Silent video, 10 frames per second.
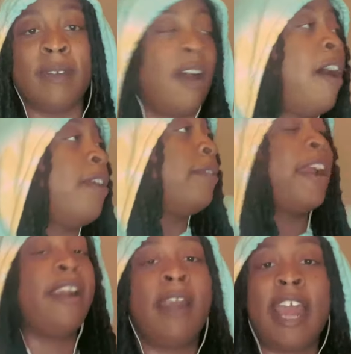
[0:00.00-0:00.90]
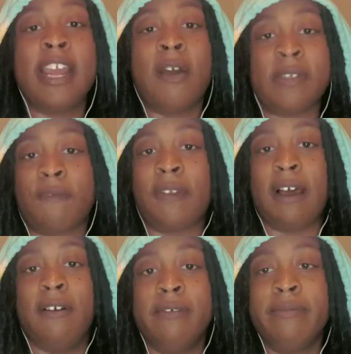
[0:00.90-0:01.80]
Oh, I don't care. I can go with the
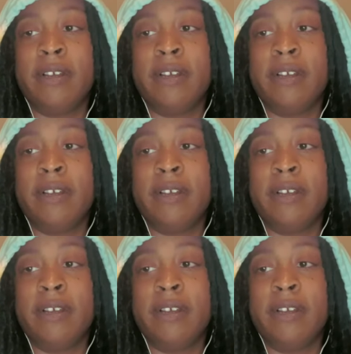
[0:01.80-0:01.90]
flow.